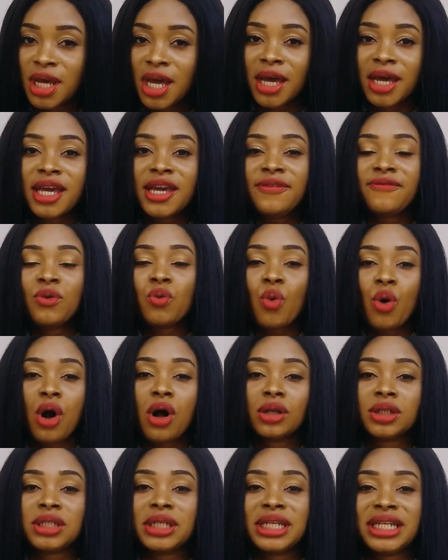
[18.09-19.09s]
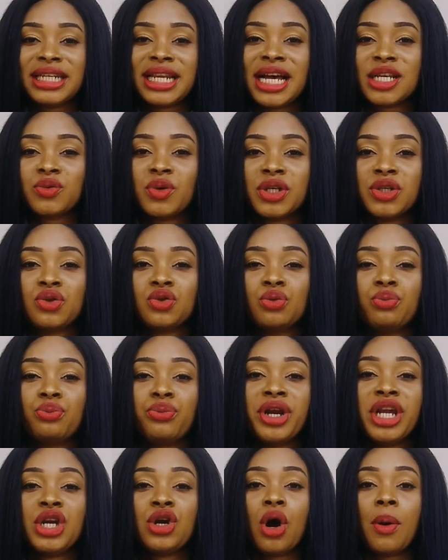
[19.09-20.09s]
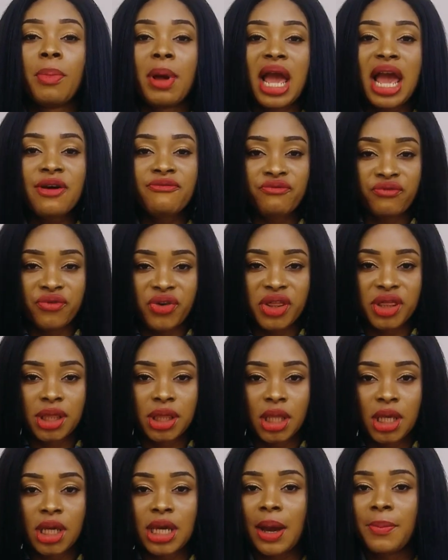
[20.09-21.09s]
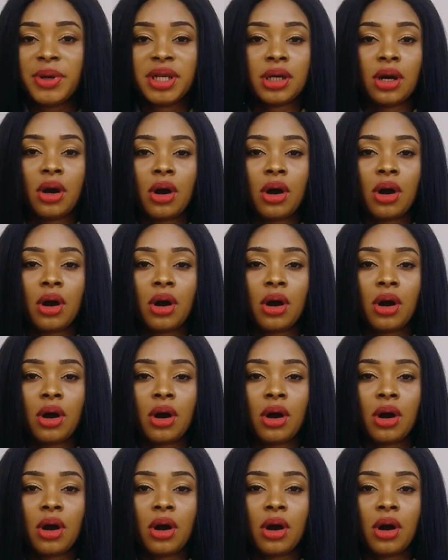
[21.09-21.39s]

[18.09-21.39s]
If world leaders were to bring up everything, I mean,